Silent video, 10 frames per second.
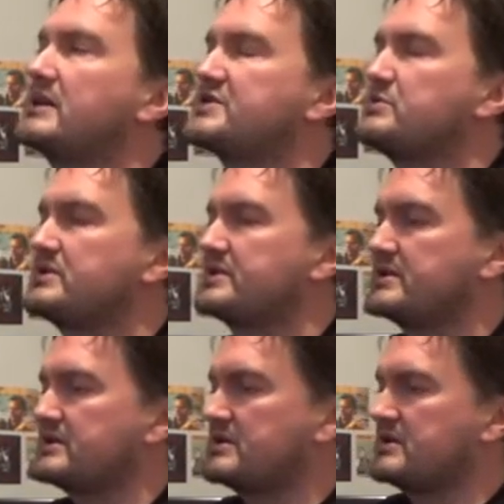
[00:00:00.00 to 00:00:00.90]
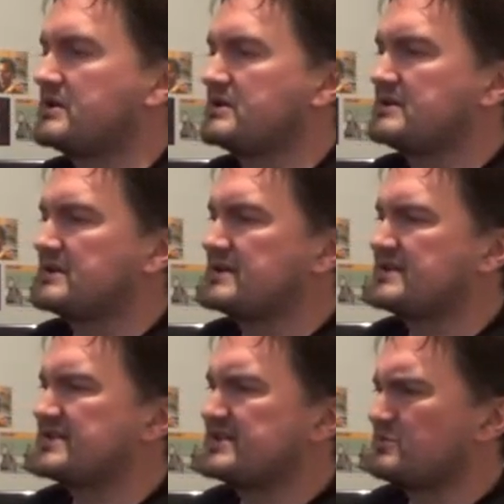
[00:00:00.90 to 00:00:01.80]
last one here. And
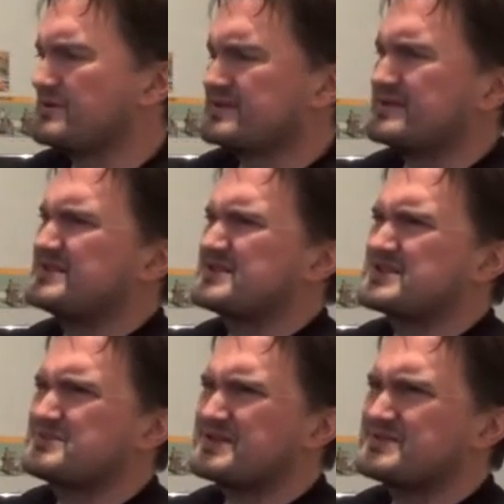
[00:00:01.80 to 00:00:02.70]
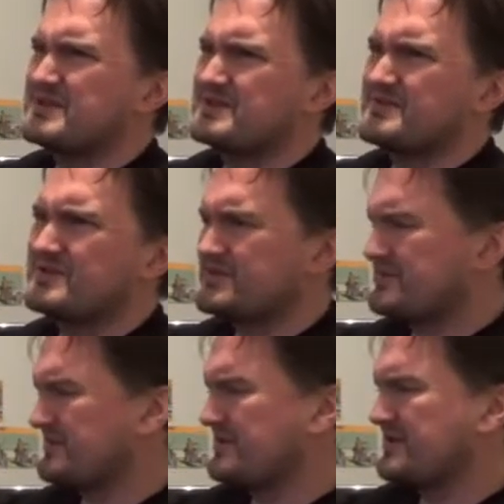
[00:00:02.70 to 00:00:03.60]
is it the one that I suspect I might have ordered?